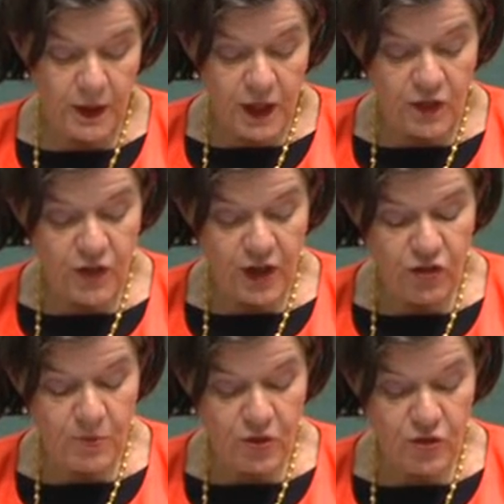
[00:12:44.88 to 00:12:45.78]
It's an
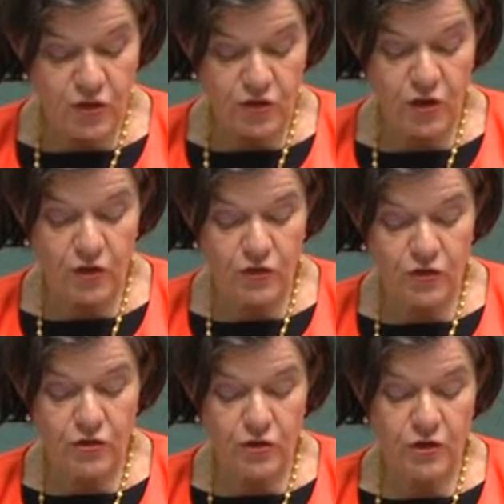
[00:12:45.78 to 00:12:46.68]
exhibition that tells the
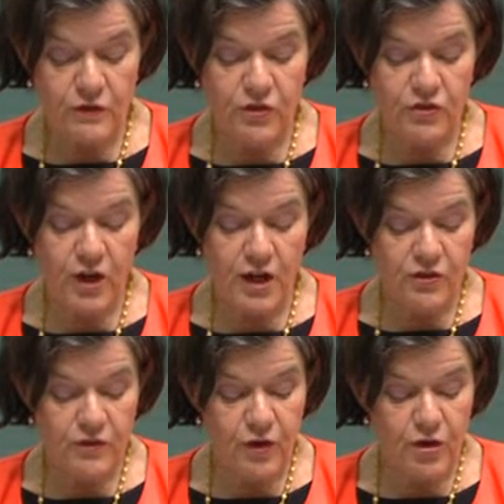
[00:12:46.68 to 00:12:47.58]
story of Australia's
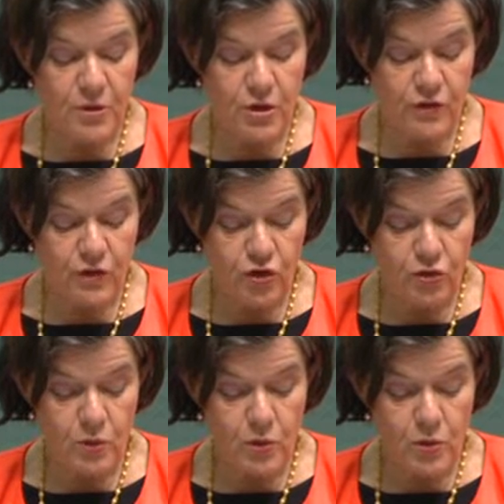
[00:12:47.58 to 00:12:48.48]
involvement in the
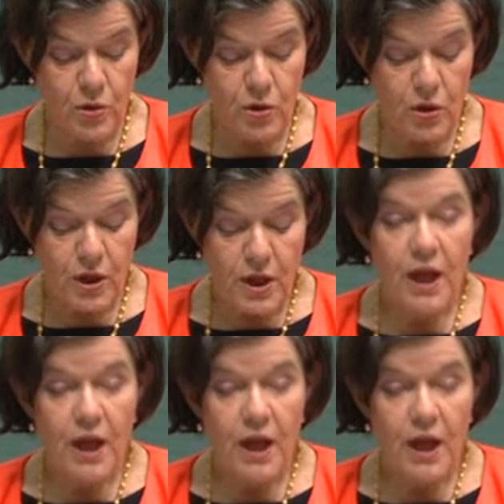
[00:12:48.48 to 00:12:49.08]
First World War